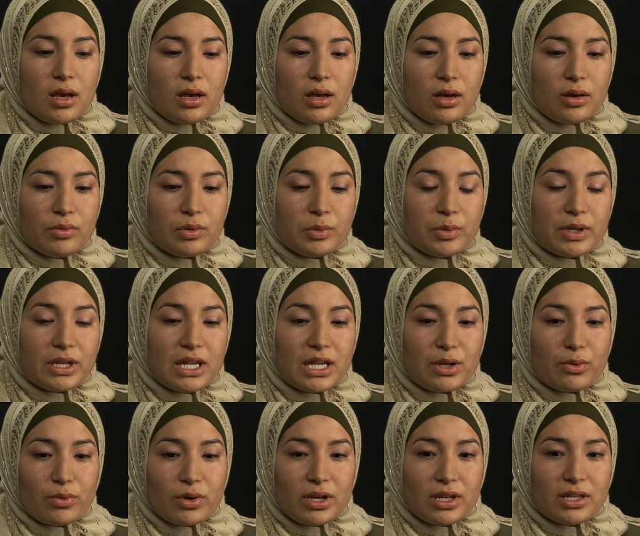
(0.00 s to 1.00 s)
We were
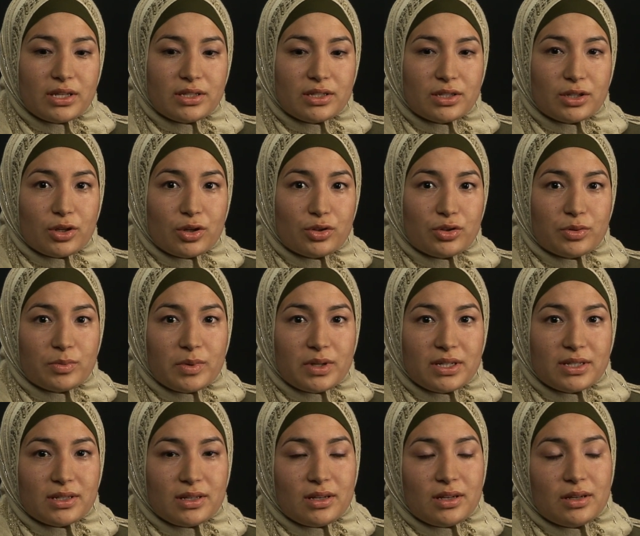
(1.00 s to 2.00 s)
getting ready to go to
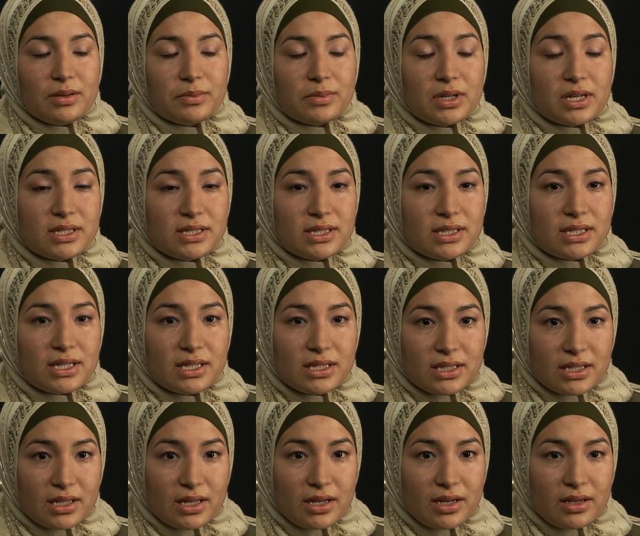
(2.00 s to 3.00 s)
my cousin's
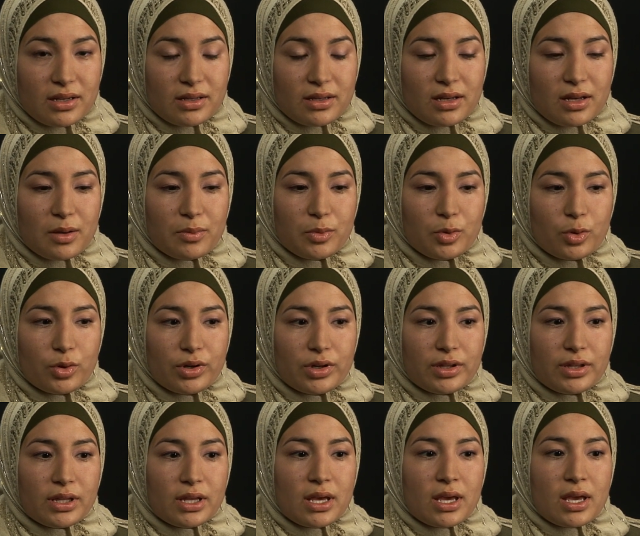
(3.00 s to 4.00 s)
quinceañera up
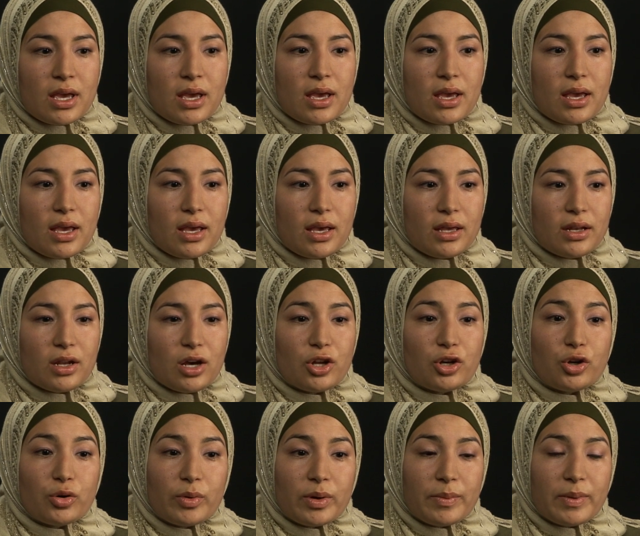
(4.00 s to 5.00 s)
north. And on
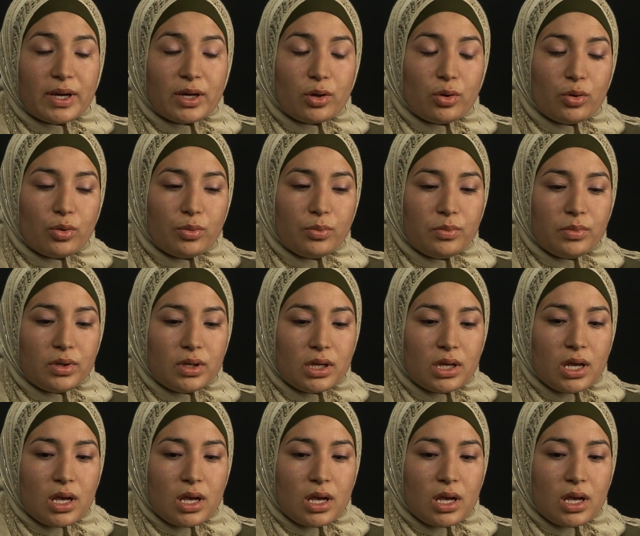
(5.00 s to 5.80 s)
our way back home,